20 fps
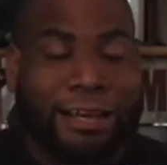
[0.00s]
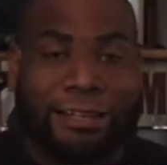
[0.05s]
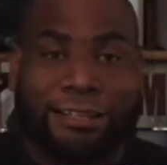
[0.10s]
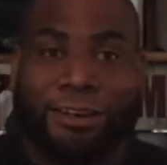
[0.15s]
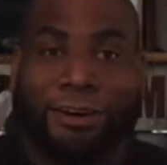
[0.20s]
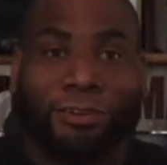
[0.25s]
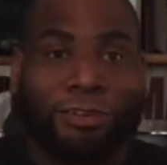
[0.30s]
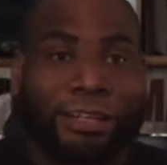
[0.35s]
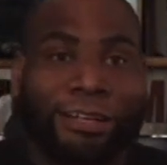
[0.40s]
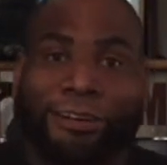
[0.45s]

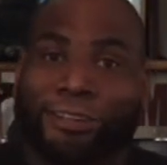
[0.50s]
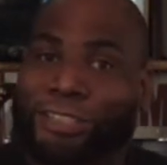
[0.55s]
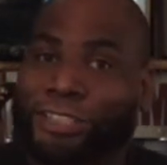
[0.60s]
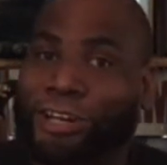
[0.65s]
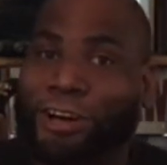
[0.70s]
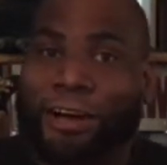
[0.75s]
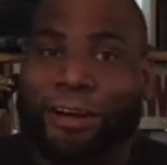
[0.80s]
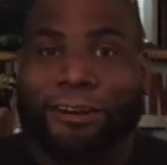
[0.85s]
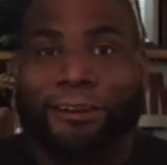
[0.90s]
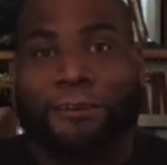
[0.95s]
No legal
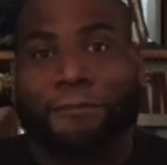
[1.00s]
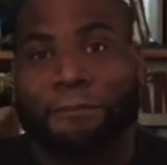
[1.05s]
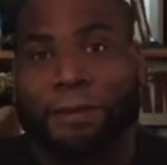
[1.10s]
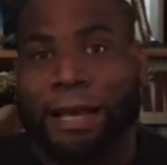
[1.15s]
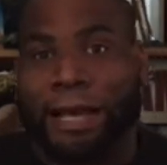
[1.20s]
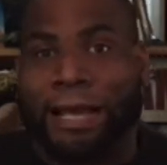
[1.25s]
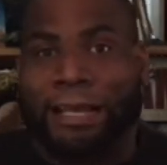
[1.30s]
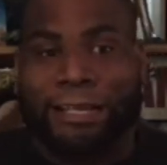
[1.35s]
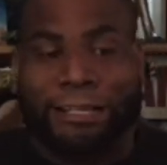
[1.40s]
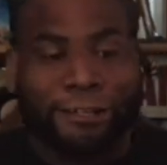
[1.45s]
jargon on the
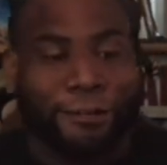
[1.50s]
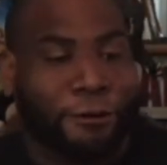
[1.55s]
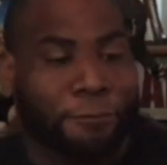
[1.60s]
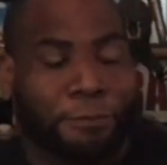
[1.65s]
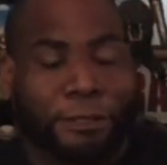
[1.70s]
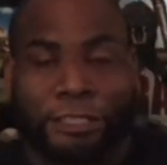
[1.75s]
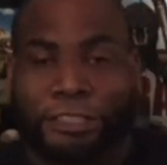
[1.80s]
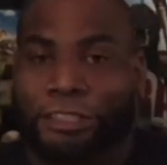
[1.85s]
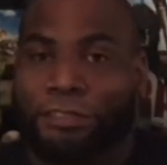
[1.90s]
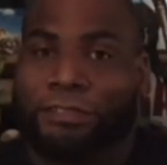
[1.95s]
back, you know, a
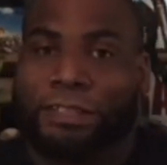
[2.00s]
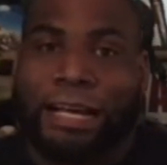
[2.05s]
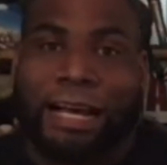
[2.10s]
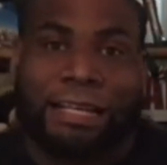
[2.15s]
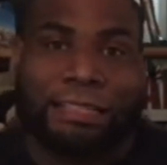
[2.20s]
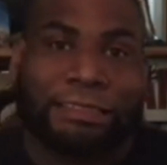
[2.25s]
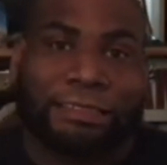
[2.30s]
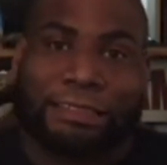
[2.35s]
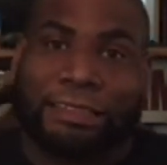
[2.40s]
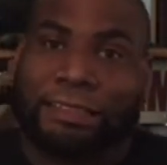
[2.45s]
picture of
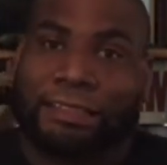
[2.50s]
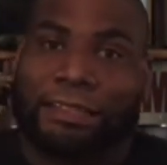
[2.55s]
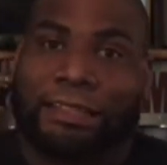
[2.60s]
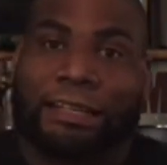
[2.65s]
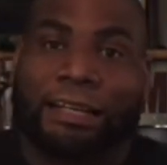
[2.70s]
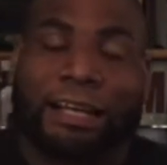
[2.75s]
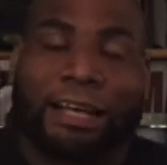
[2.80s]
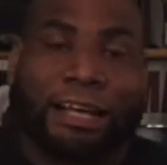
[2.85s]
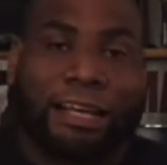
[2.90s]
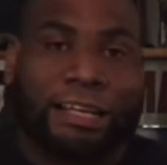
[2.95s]

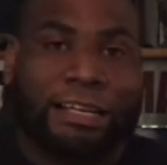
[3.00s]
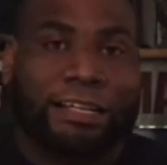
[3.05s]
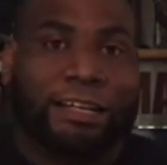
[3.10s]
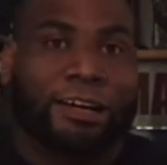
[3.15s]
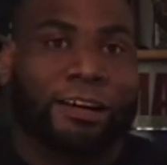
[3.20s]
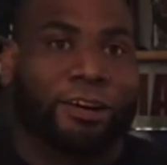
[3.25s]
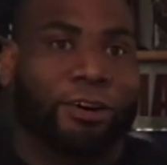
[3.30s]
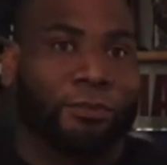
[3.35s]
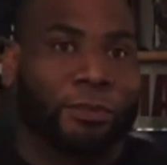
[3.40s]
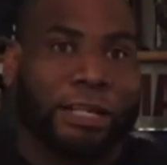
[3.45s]
Godzilla, you
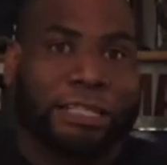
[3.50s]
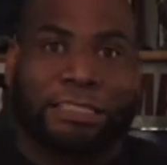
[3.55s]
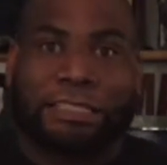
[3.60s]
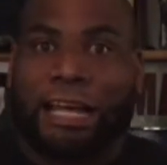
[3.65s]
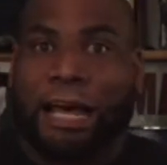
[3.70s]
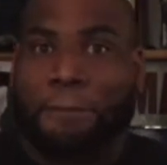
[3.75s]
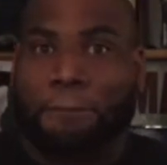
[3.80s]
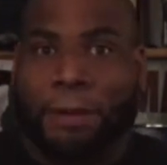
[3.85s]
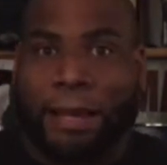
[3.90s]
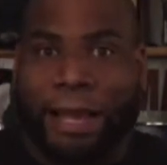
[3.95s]
know, when he's
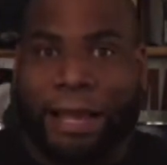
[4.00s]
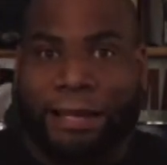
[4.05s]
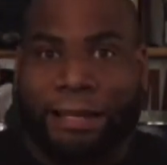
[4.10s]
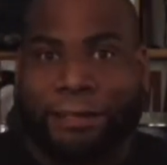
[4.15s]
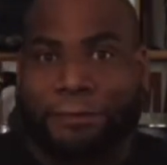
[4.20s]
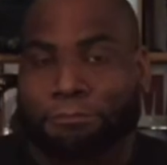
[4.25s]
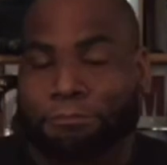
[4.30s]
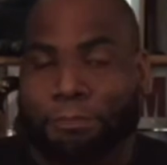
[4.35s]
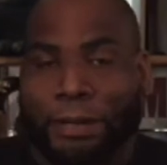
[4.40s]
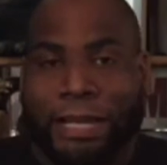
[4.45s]
not
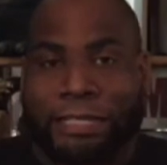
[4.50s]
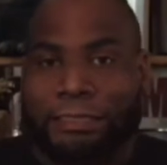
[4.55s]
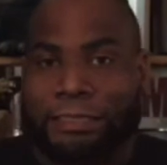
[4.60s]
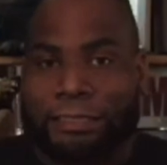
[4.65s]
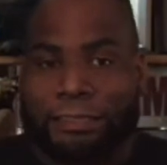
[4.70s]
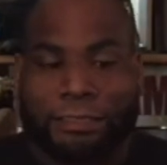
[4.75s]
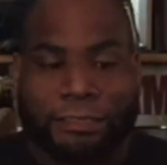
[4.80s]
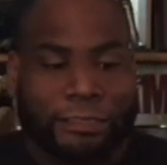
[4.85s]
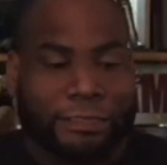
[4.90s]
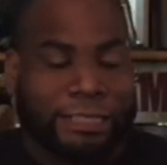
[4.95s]
painted,
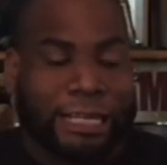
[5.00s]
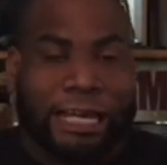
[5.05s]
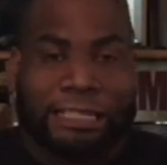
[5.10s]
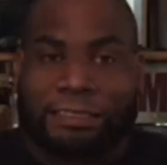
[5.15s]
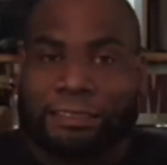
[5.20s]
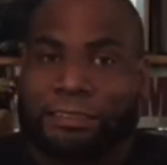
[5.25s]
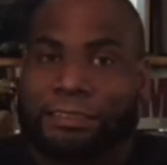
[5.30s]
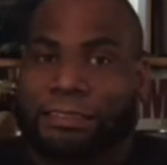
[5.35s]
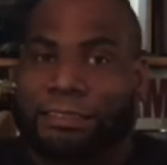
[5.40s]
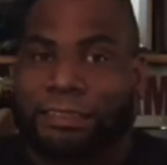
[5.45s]
basically.
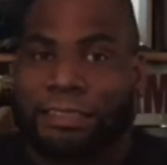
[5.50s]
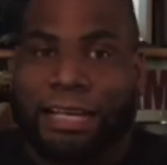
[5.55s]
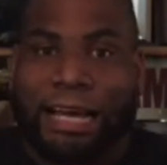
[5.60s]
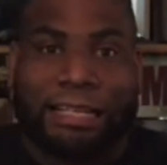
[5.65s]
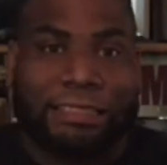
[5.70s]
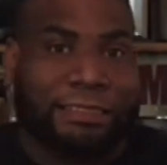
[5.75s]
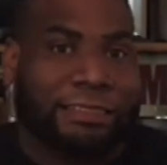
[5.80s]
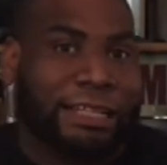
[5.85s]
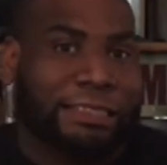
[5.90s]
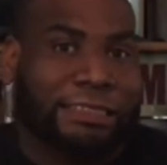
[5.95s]
Godzilla
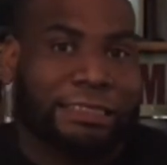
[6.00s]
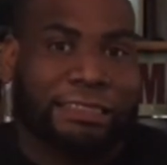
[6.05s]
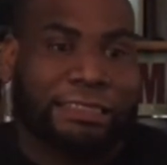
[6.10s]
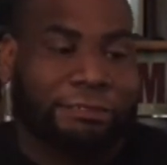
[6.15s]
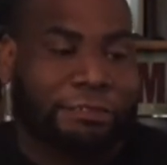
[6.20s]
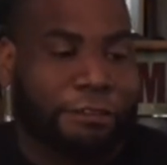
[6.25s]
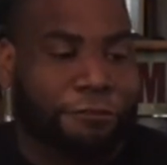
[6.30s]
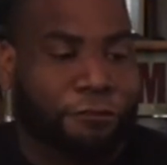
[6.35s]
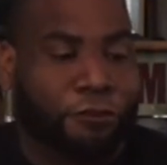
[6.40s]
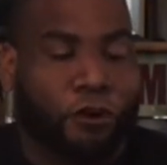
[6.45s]

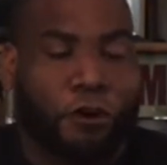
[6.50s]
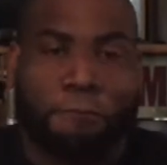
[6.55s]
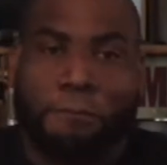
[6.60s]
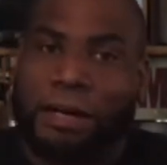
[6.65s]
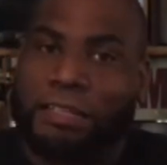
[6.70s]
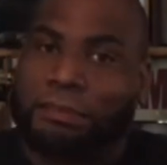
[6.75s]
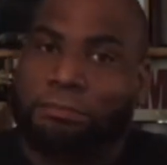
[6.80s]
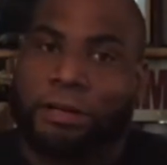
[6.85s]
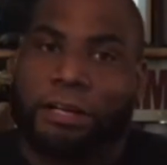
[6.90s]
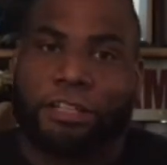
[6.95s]
1974
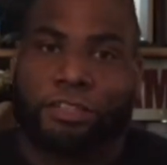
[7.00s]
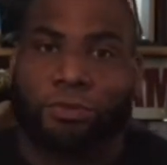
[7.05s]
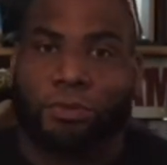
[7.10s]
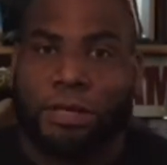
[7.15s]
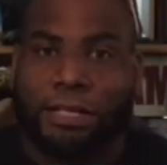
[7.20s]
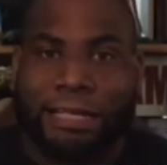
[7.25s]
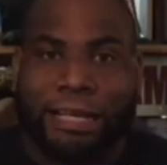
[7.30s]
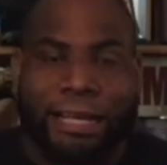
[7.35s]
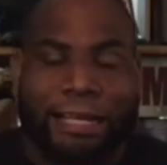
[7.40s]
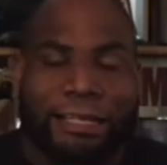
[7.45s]
Monster Maker
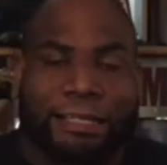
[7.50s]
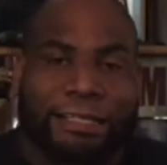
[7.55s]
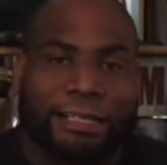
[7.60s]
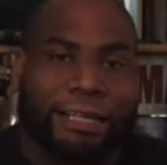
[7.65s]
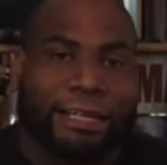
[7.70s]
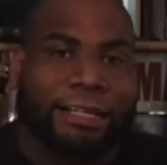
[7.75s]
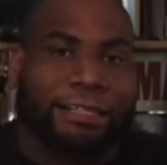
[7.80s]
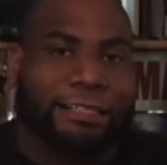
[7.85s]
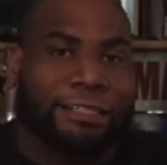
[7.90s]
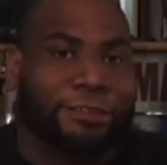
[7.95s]
28
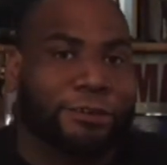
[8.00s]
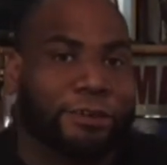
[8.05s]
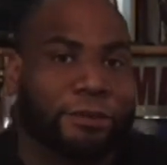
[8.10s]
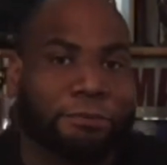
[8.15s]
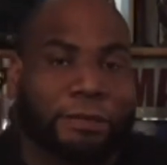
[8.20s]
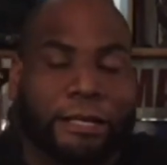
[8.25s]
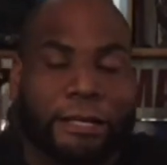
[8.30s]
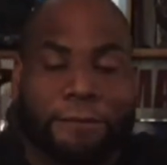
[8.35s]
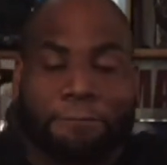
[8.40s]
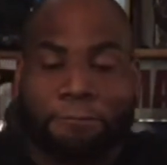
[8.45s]
kit, you know what
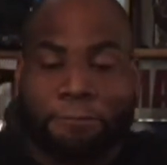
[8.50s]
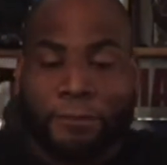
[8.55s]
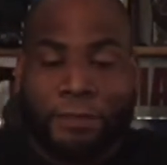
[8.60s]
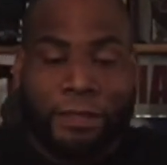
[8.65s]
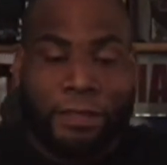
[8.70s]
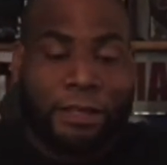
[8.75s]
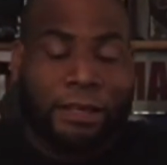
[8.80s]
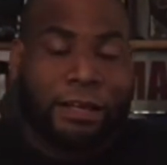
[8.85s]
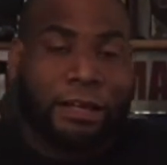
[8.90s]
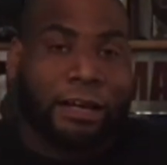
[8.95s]

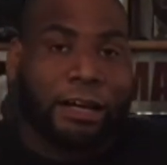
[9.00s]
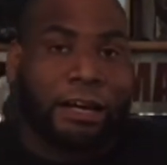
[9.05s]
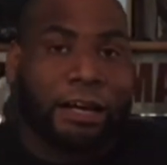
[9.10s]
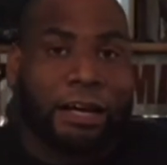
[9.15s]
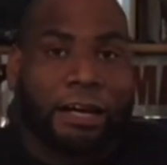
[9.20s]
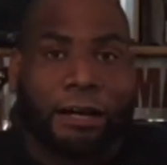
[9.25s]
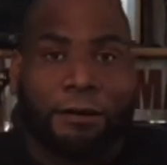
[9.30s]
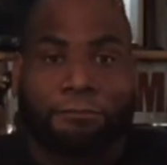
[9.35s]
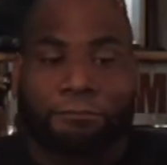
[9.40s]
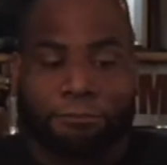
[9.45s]

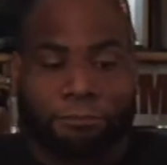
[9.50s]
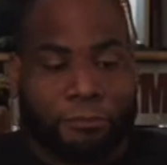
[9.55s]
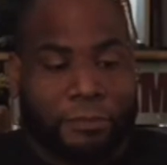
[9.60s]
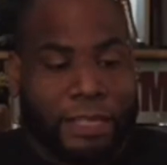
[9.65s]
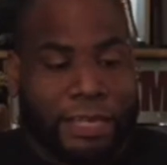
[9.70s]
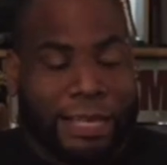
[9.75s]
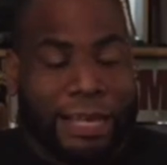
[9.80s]
I mean.